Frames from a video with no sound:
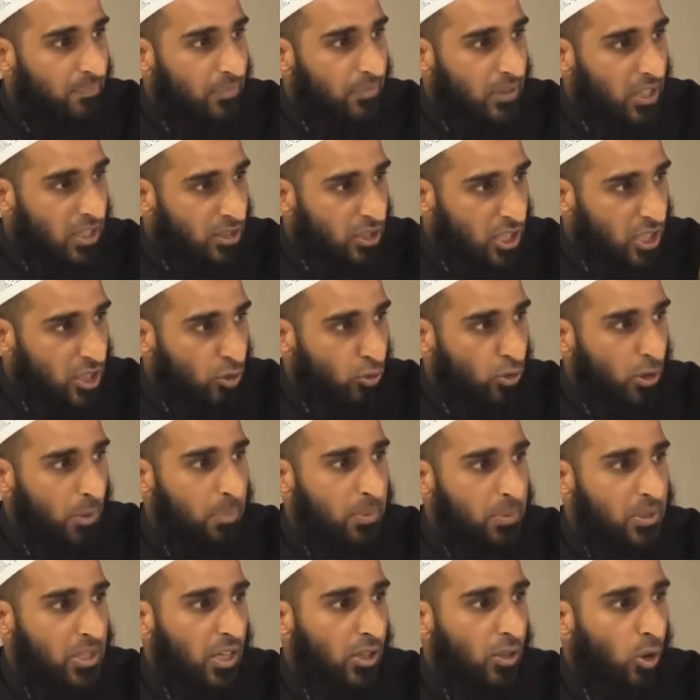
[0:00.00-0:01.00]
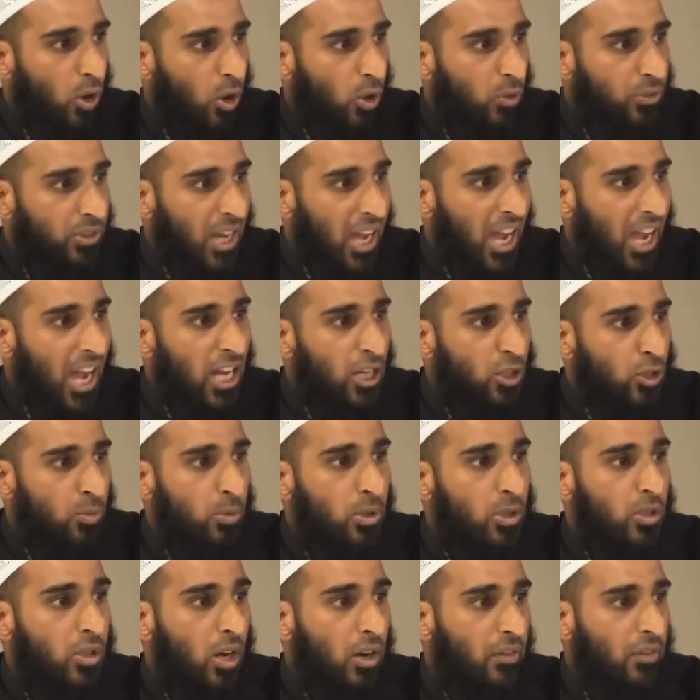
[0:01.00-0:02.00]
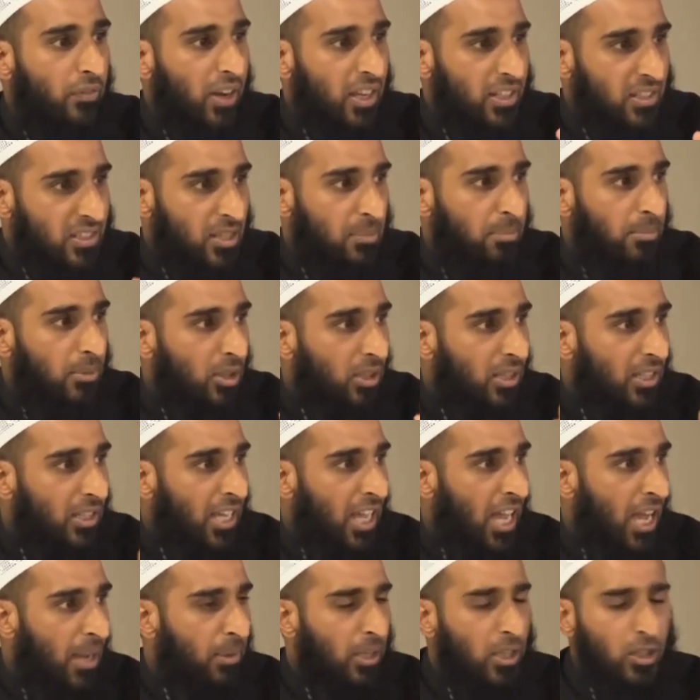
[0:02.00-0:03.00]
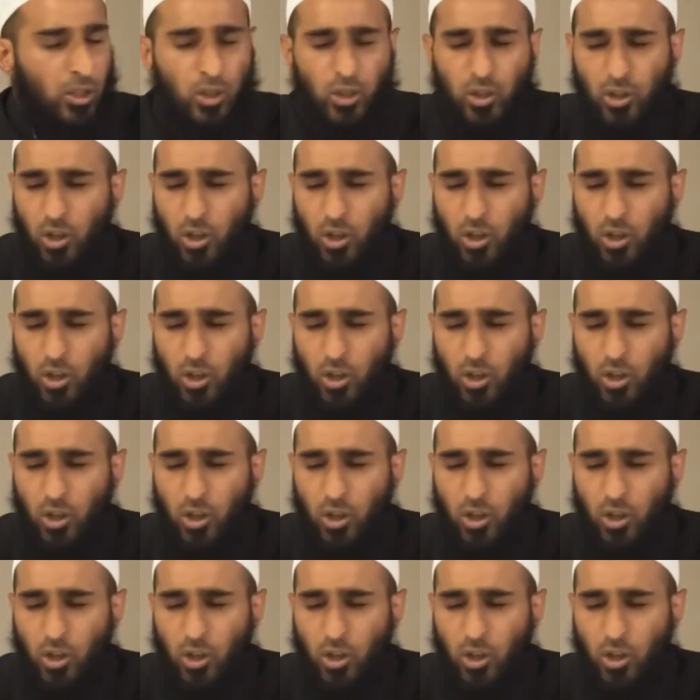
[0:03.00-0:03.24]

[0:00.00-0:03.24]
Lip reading: the description or the attribute of as-Sam' al-Kamil,